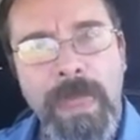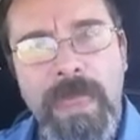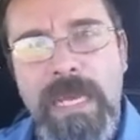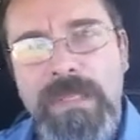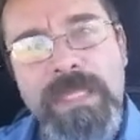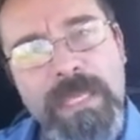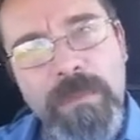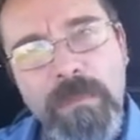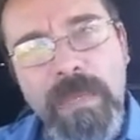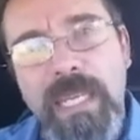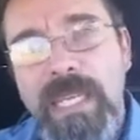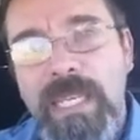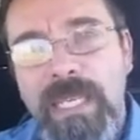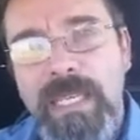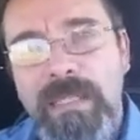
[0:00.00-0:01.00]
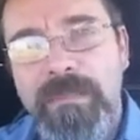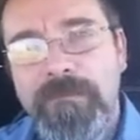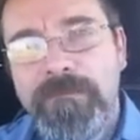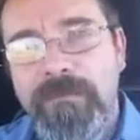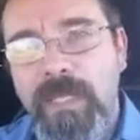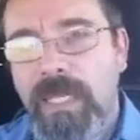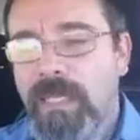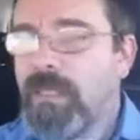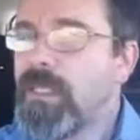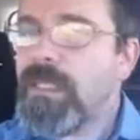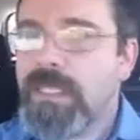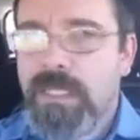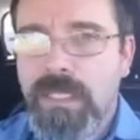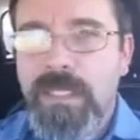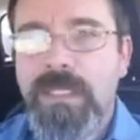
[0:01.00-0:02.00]
Now to me,
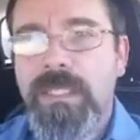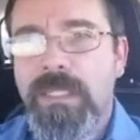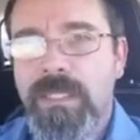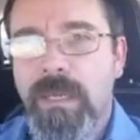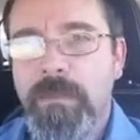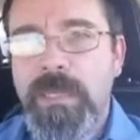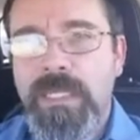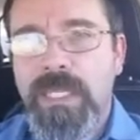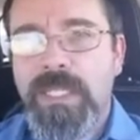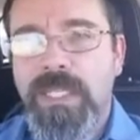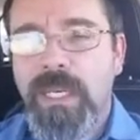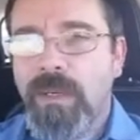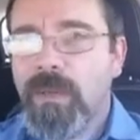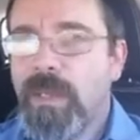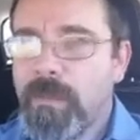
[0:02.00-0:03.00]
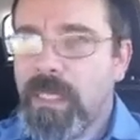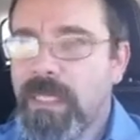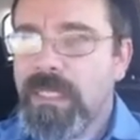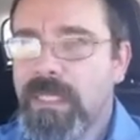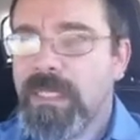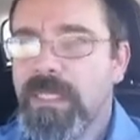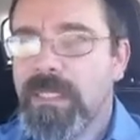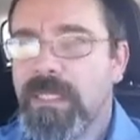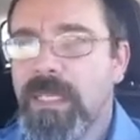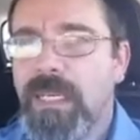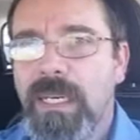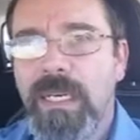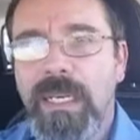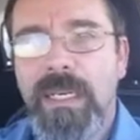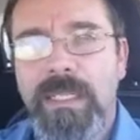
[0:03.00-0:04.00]
this is supposition, or I mean, this is
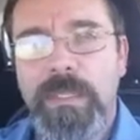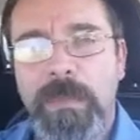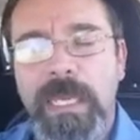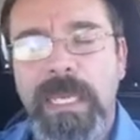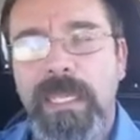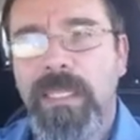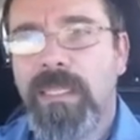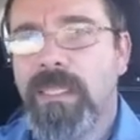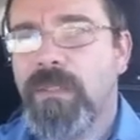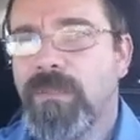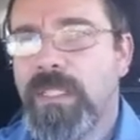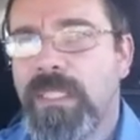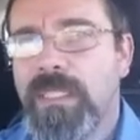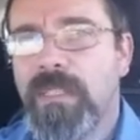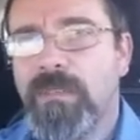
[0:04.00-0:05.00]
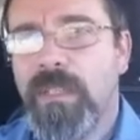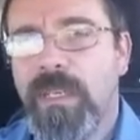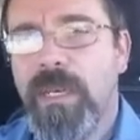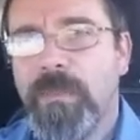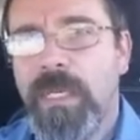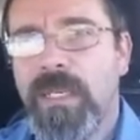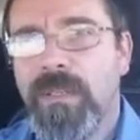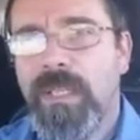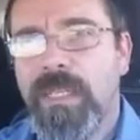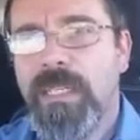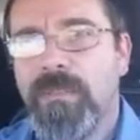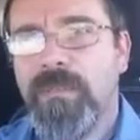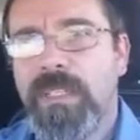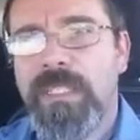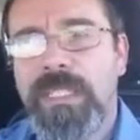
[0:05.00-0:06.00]
speculative and stuff. I mean, I'll
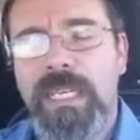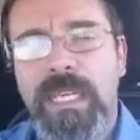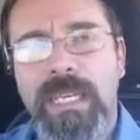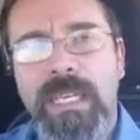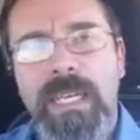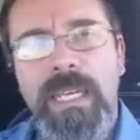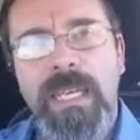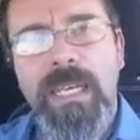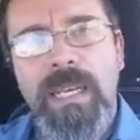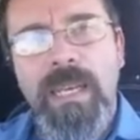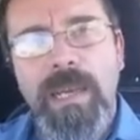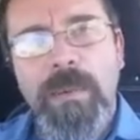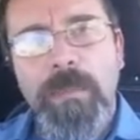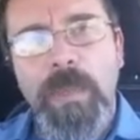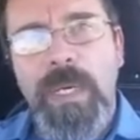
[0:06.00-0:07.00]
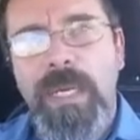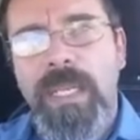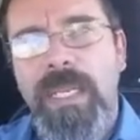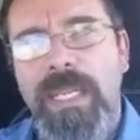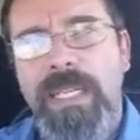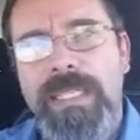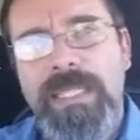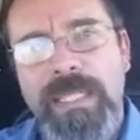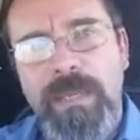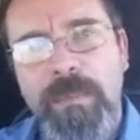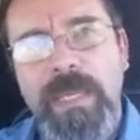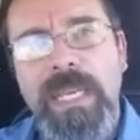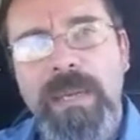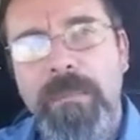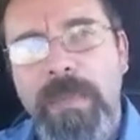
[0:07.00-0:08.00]
definitely say, but to
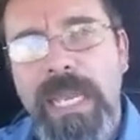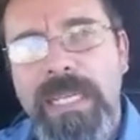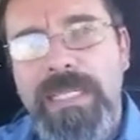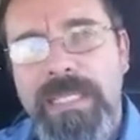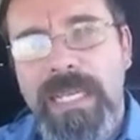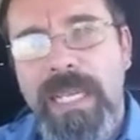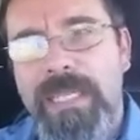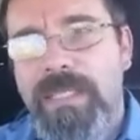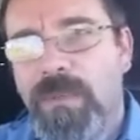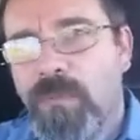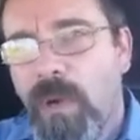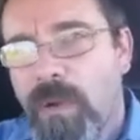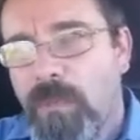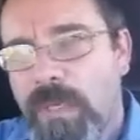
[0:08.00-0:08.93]
me, it makes sense of why